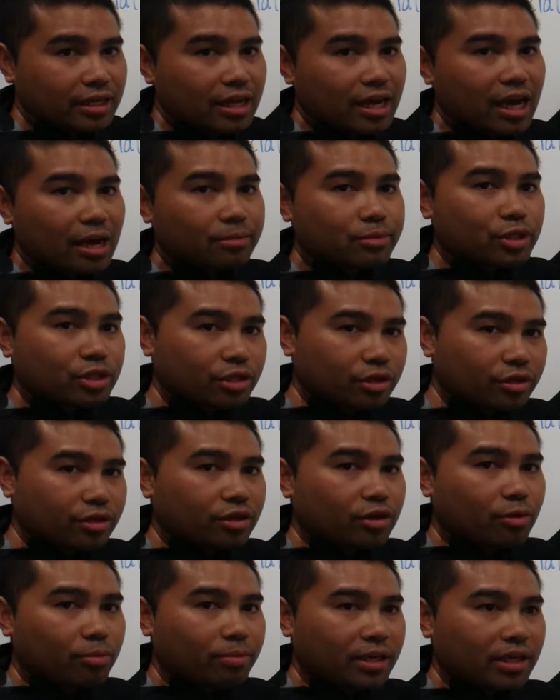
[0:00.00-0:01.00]
I'm sure
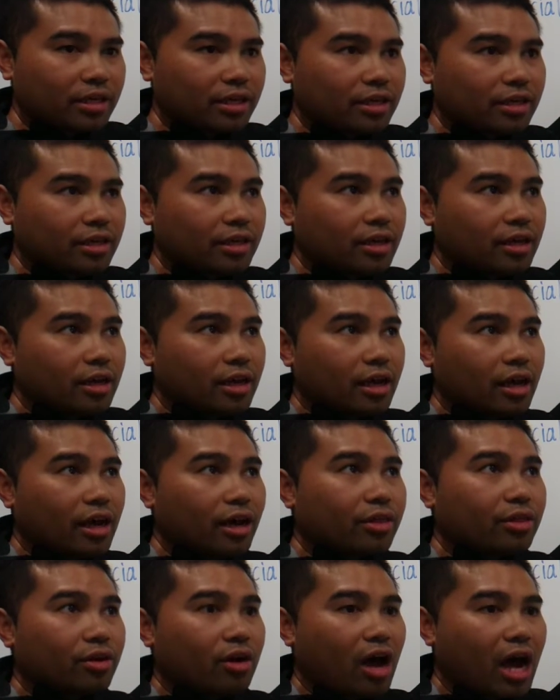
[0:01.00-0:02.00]
there will be
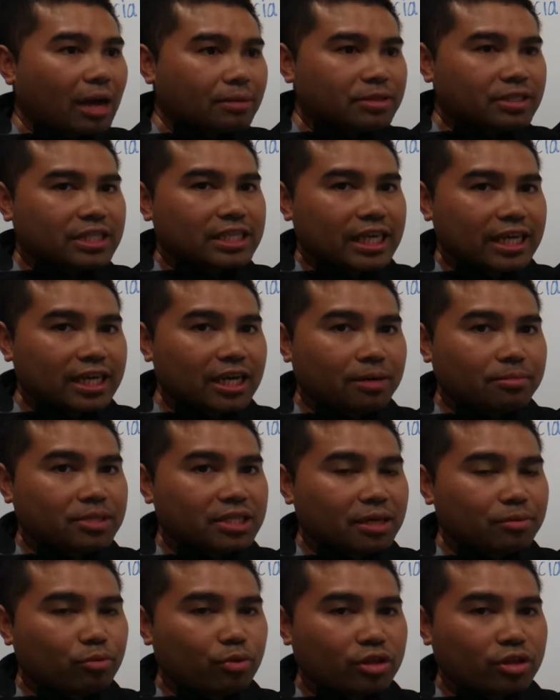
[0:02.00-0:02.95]
other options that comes up,